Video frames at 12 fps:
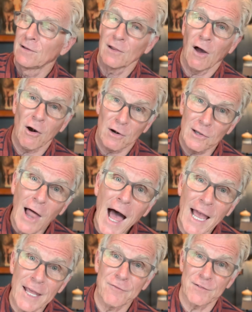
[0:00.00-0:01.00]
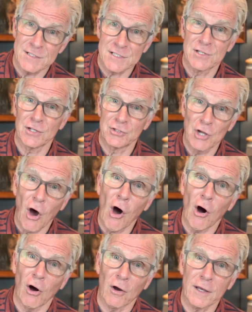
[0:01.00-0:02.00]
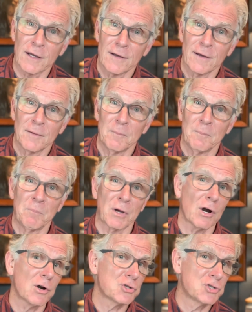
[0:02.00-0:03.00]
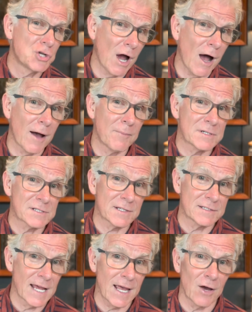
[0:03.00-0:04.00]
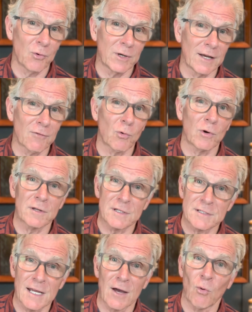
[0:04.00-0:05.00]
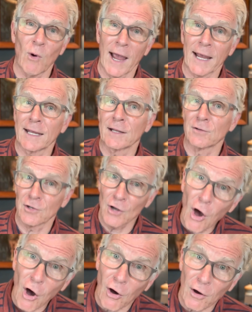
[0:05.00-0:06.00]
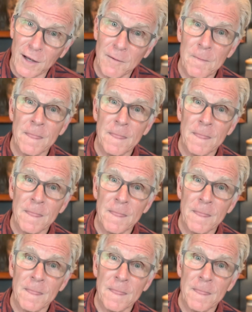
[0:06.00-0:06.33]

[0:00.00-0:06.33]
our life is the dog, but our job is the tail. We never wanted the tail wagging the dog.